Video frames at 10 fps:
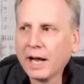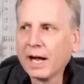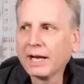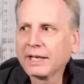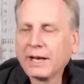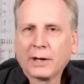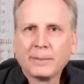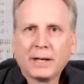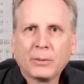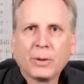I care
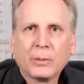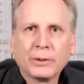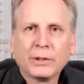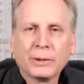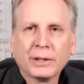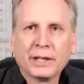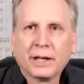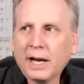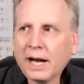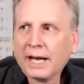about what we're doing
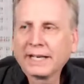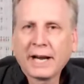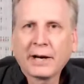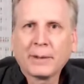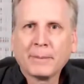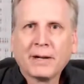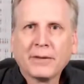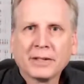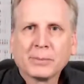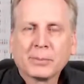here. I care about
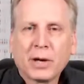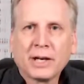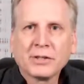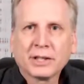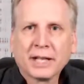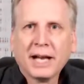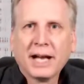this project.